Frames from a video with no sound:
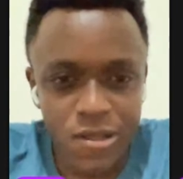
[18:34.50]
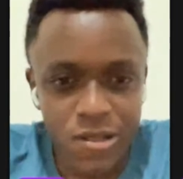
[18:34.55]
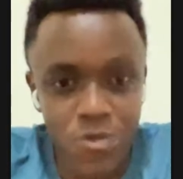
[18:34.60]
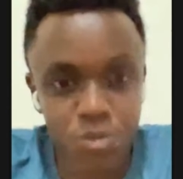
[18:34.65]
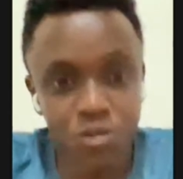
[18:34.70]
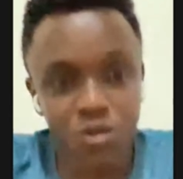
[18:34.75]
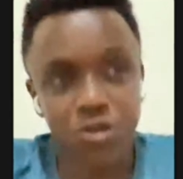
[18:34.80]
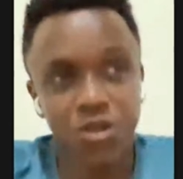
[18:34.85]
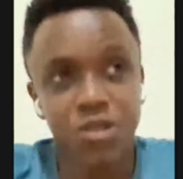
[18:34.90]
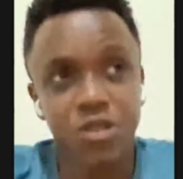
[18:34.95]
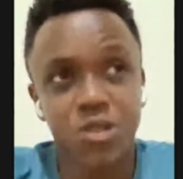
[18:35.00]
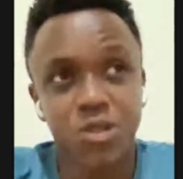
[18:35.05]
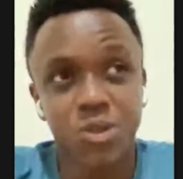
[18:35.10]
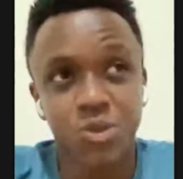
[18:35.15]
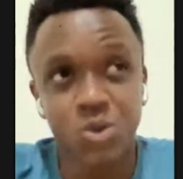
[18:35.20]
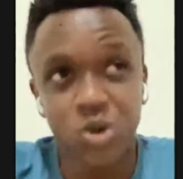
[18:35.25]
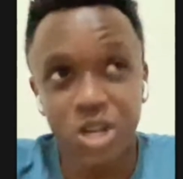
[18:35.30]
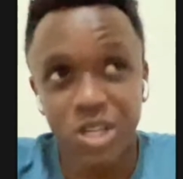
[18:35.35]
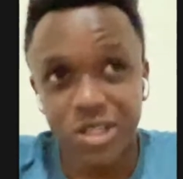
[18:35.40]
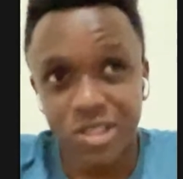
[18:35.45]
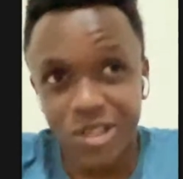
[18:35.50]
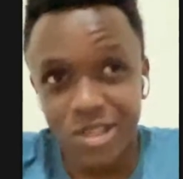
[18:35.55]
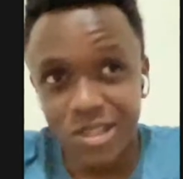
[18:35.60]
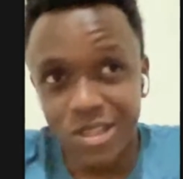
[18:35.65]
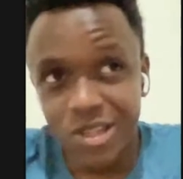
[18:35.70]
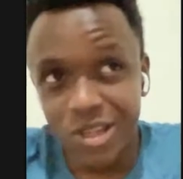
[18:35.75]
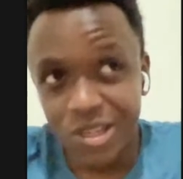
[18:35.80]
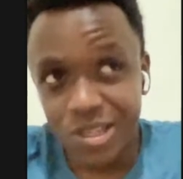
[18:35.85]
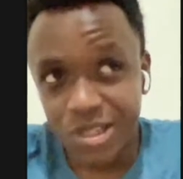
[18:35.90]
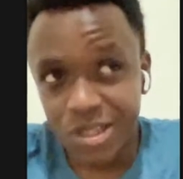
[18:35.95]
This process is quite
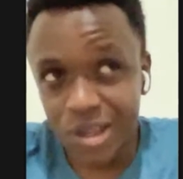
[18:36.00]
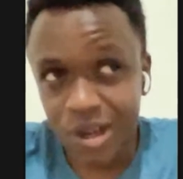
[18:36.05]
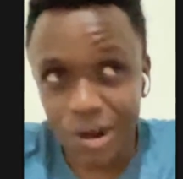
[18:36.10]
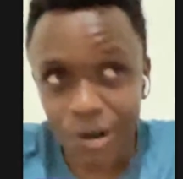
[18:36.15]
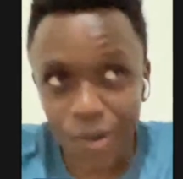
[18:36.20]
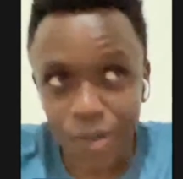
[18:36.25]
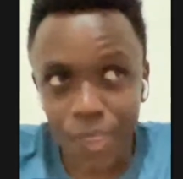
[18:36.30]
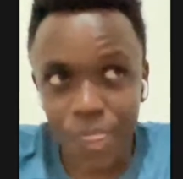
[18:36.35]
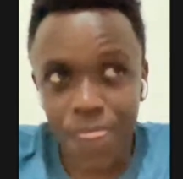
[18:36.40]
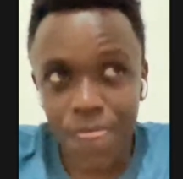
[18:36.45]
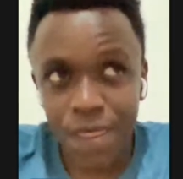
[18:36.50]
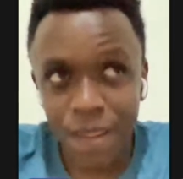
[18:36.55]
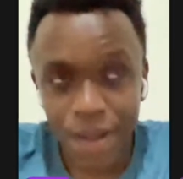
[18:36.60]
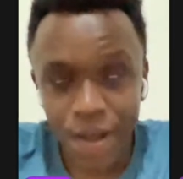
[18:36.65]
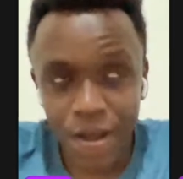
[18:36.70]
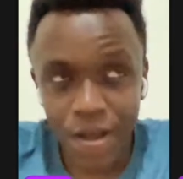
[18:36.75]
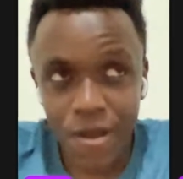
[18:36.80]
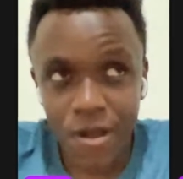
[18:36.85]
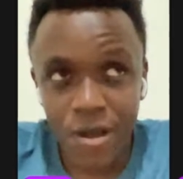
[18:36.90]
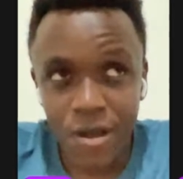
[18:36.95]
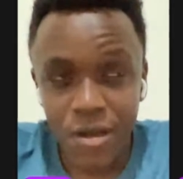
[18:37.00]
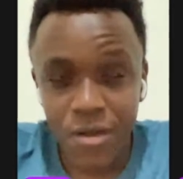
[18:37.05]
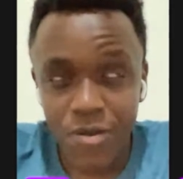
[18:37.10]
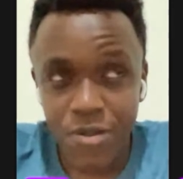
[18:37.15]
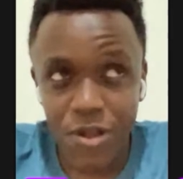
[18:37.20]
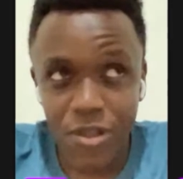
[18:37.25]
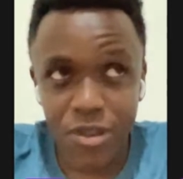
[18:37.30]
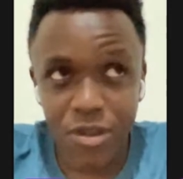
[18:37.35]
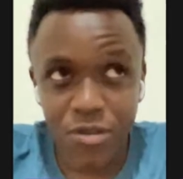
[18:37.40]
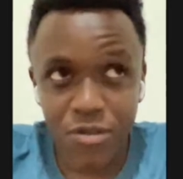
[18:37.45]
tedious.
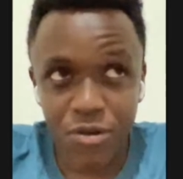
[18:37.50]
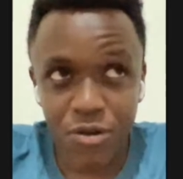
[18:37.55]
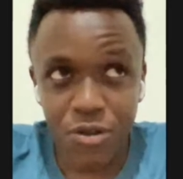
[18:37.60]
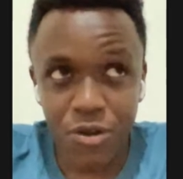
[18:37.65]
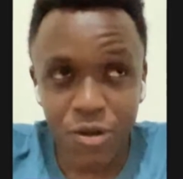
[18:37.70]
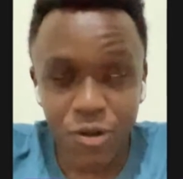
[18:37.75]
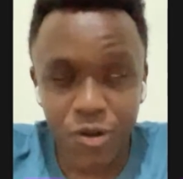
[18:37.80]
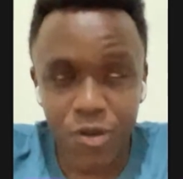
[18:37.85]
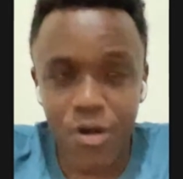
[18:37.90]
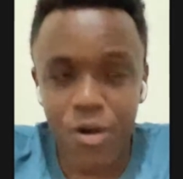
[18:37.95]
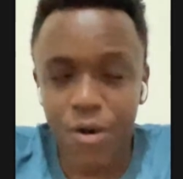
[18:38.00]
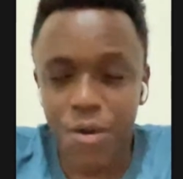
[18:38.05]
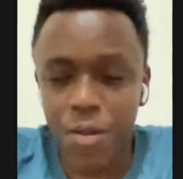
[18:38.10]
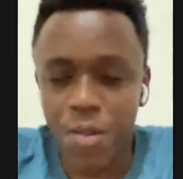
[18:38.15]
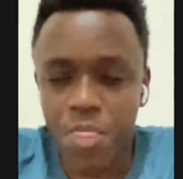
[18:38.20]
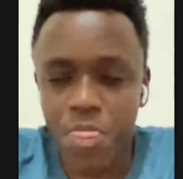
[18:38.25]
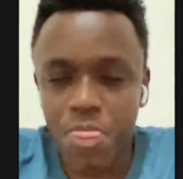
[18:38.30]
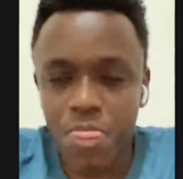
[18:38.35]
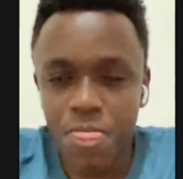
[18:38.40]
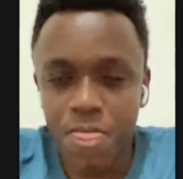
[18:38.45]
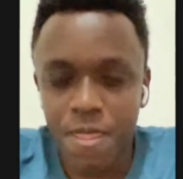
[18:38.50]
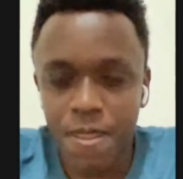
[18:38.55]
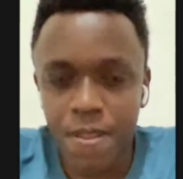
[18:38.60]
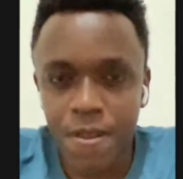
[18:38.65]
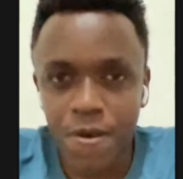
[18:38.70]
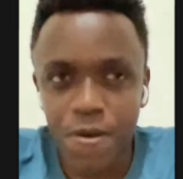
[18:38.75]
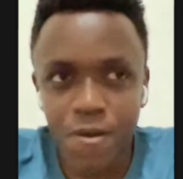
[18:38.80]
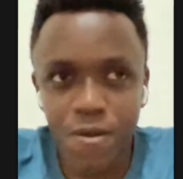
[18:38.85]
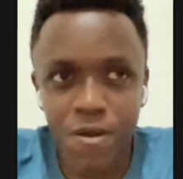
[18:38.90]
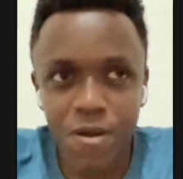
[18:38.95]
Studying for these
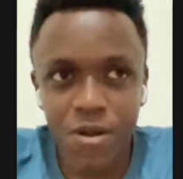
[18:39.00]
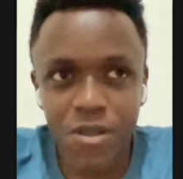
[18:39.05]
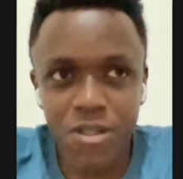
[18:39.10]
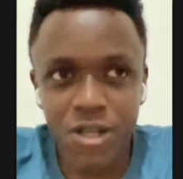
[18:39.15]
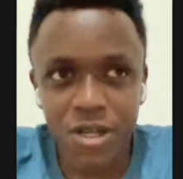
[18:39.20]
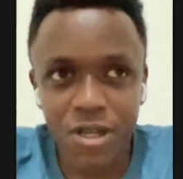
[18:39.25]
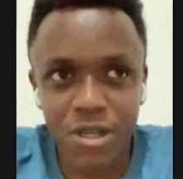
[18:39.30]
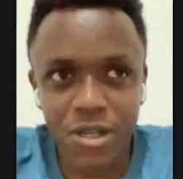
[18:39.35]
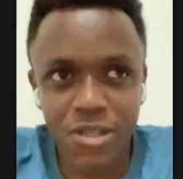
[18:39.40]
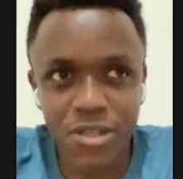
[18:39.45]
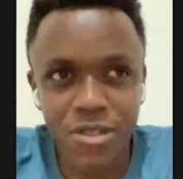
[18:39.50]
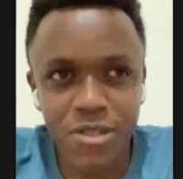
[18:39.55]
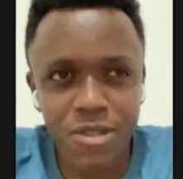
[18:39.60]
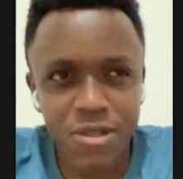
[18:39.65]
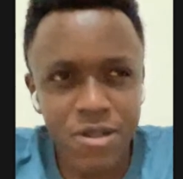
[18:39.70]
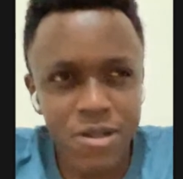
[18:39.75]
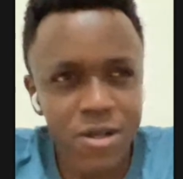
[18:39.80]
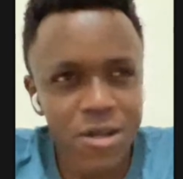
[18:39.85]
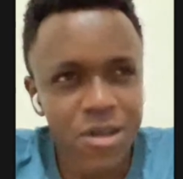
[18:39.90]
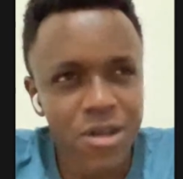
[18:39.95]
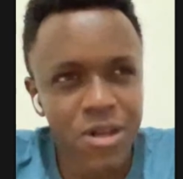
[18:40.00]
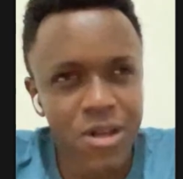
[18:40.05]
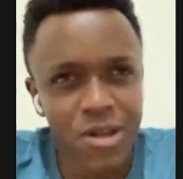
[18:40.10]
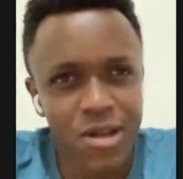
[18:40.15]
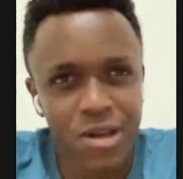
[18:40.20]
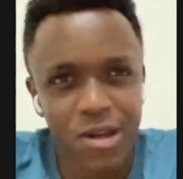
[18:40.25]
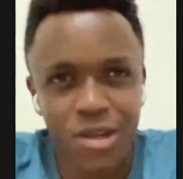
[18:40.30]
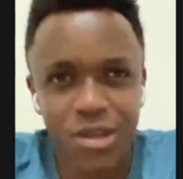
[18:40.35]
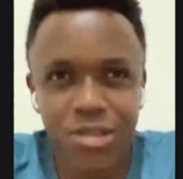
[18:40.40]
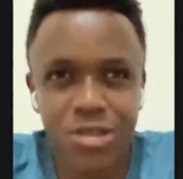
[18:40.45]
coding challenges
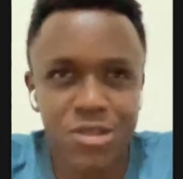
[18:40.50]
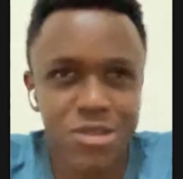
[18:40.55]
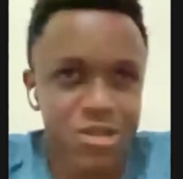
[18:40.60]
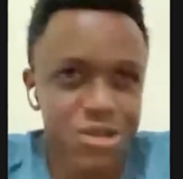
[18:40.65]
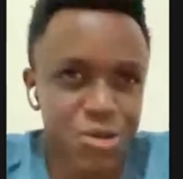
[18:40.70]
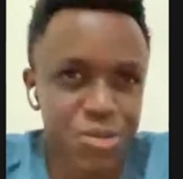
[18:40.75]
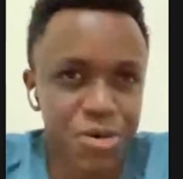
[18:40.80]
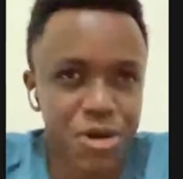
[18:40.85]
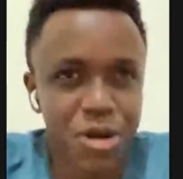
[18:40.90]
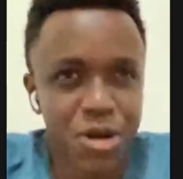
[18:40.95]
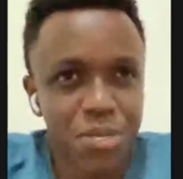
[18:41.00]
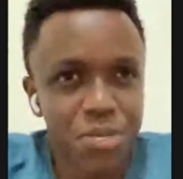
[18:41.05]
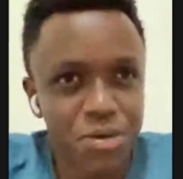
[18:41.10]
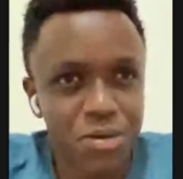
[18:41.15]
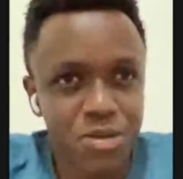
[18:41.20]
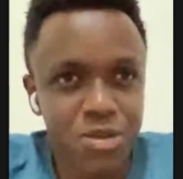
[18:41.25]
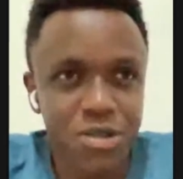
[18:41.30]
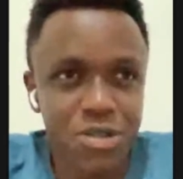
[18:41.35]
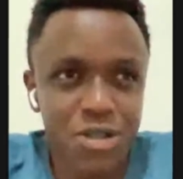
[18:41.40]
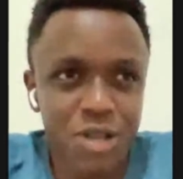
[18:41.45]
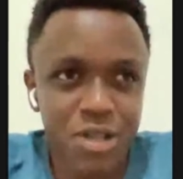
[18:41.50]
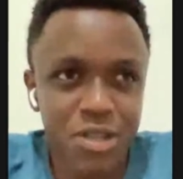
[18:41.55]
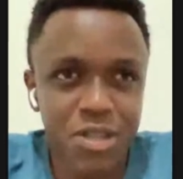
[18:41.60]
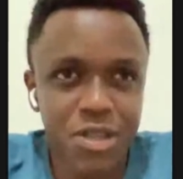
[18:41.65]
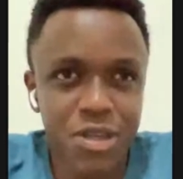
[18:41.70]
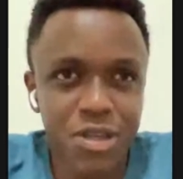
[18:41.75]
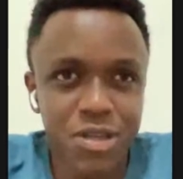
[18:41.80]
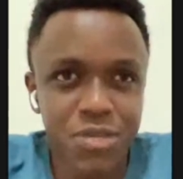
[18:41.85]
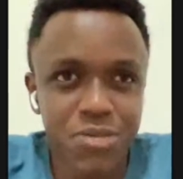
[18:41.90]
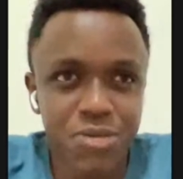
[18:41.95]
is normally a process that
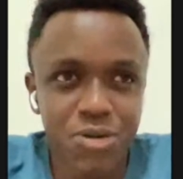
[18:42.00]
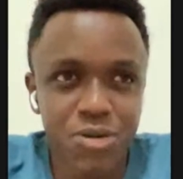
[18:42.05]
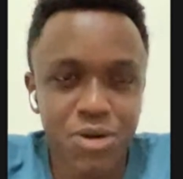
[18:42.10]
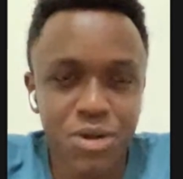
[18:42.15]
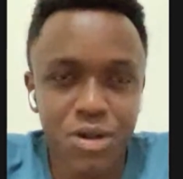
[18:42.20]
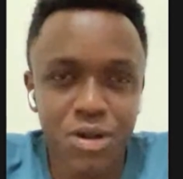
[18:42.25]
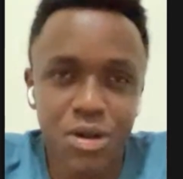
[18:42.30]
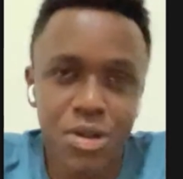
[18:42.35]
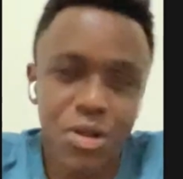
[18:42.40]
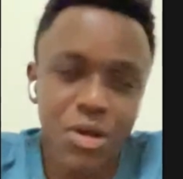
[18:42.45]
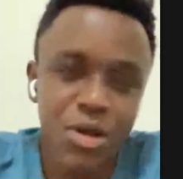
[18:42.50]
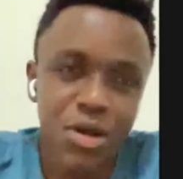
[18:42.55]
takes between